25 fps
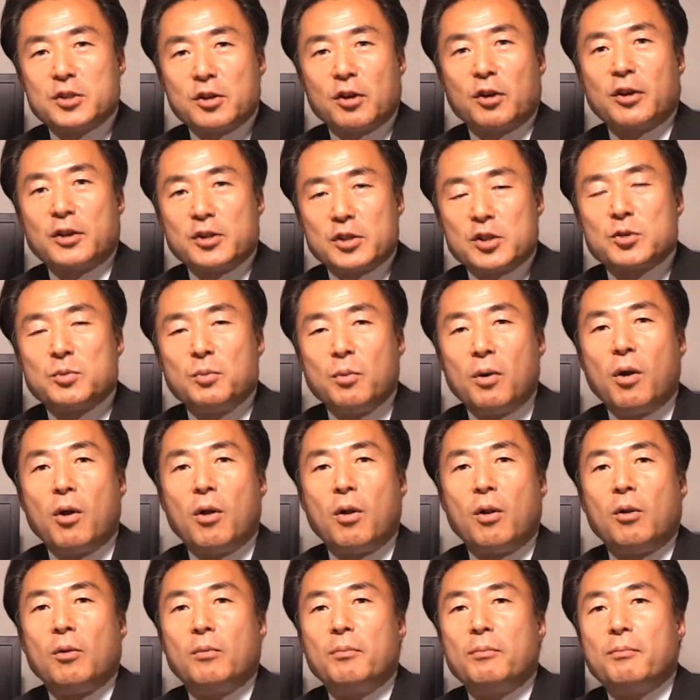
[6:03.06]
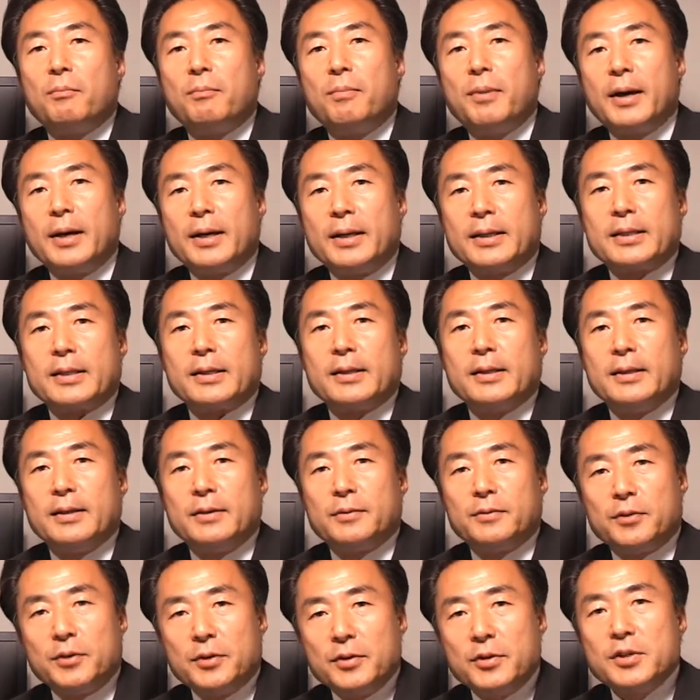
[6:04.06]
starting small, but
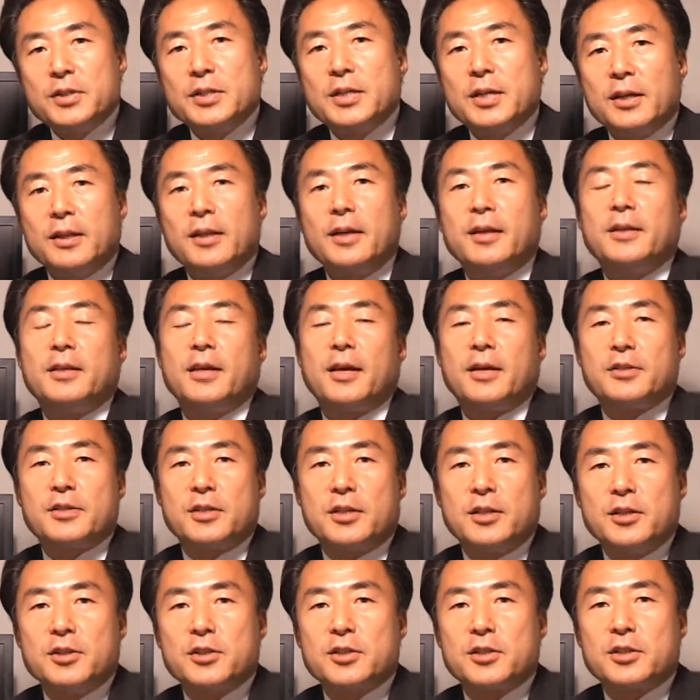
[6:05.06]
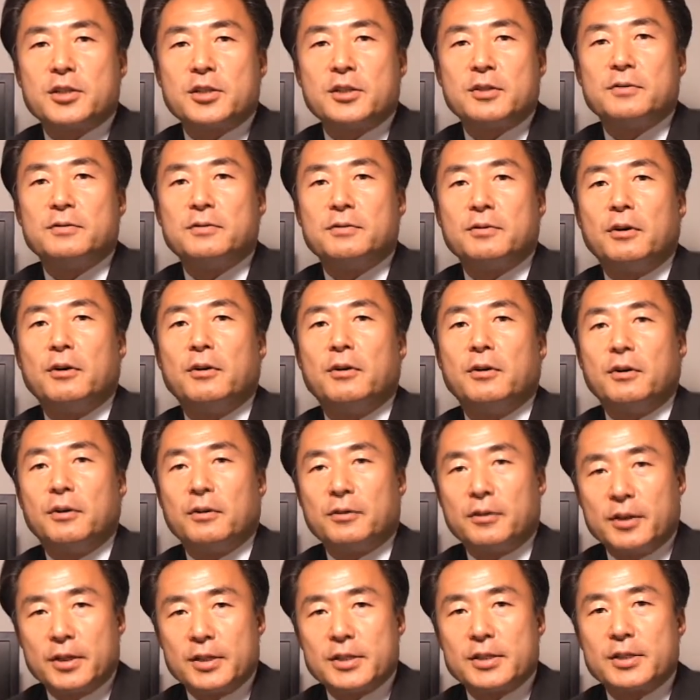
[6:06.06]
if UCLA takes initiative
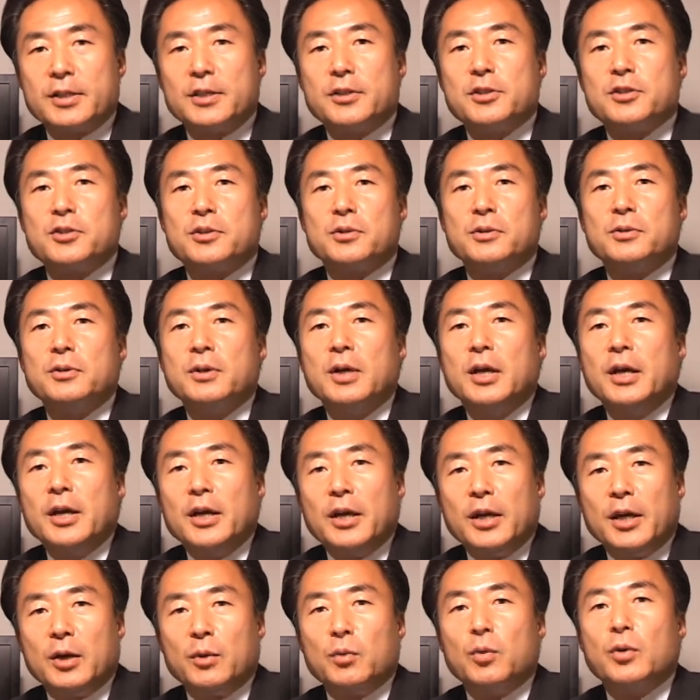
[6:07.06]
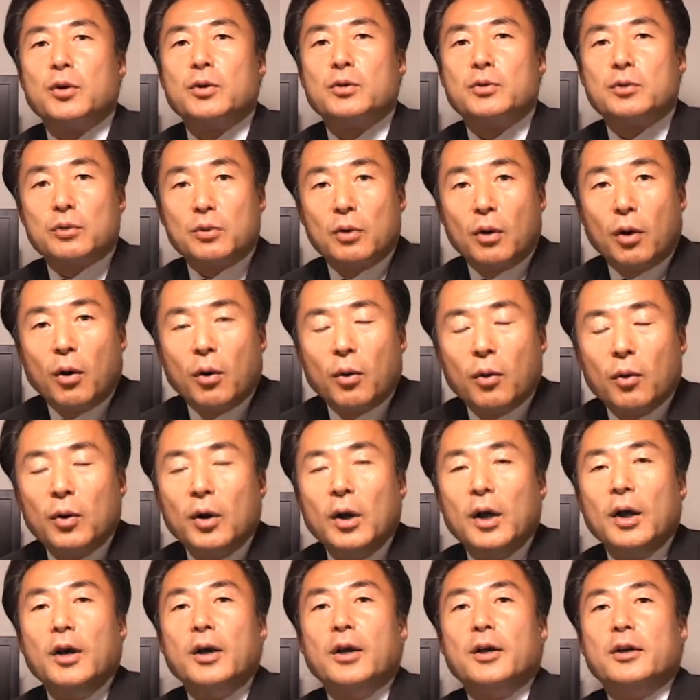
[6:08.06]
on this issue, it will
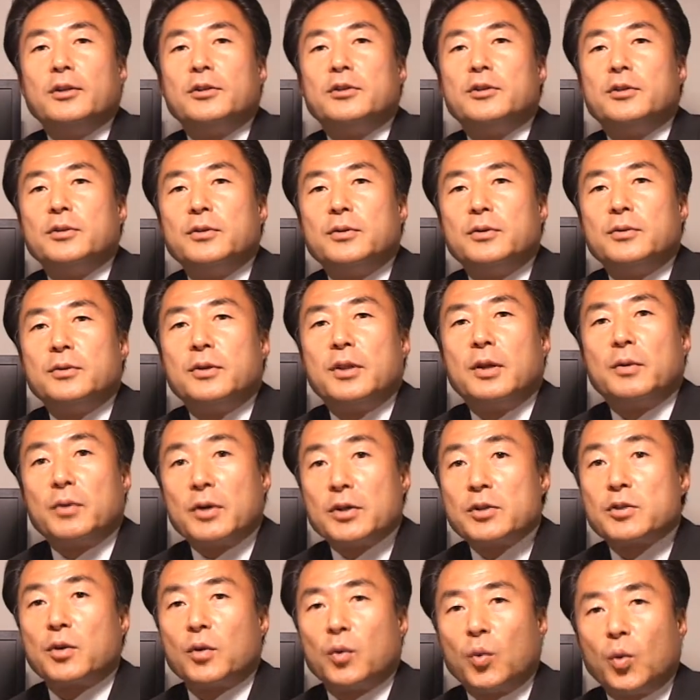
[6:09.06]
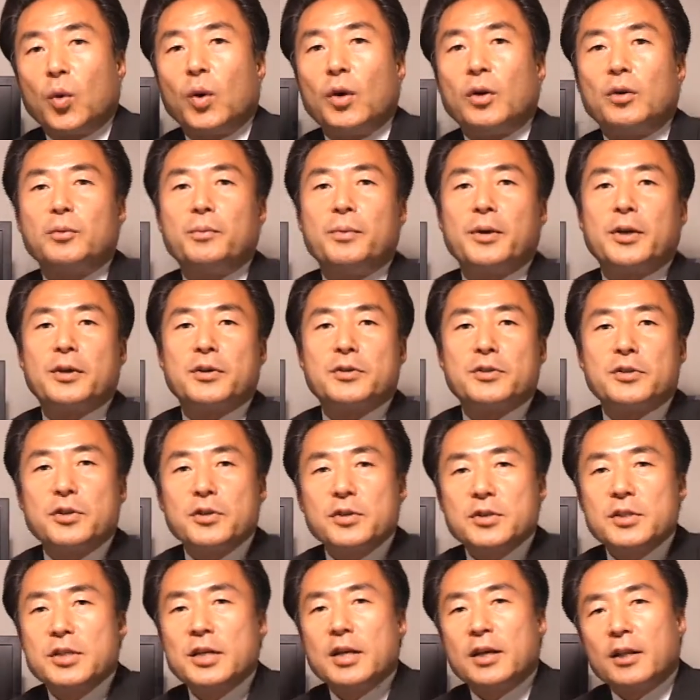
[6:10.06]
grow to the rest of the world, because
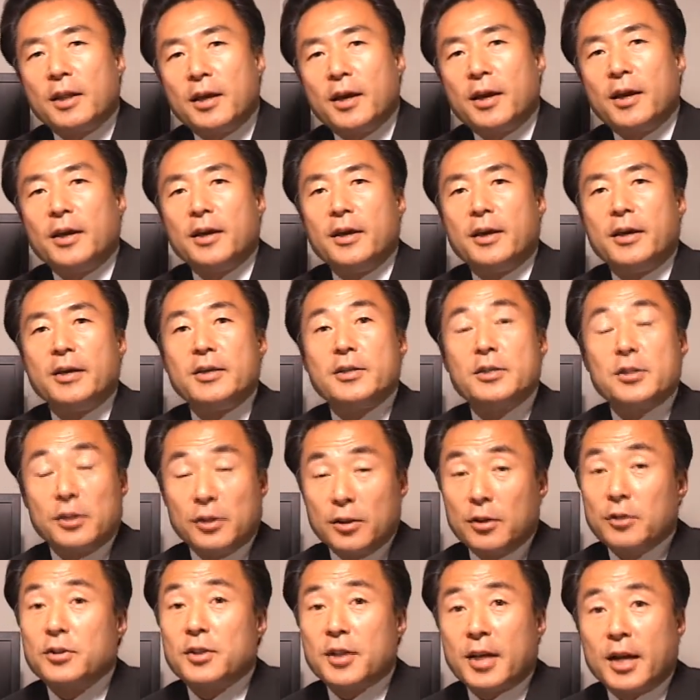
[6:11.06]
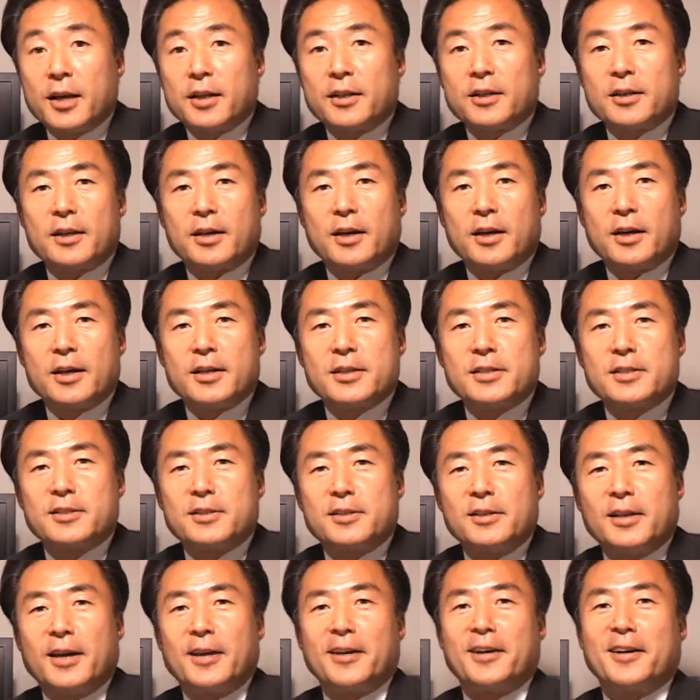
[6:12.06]
UCLA is looked at
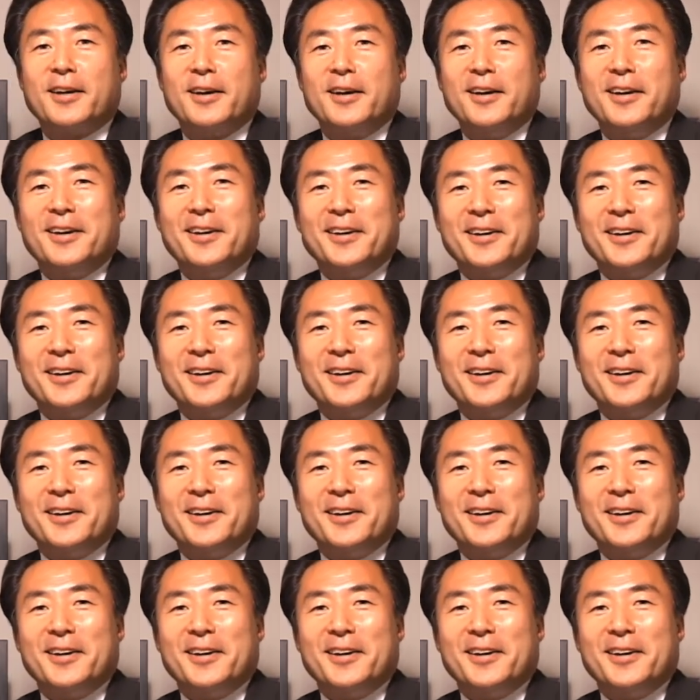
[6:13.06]
as like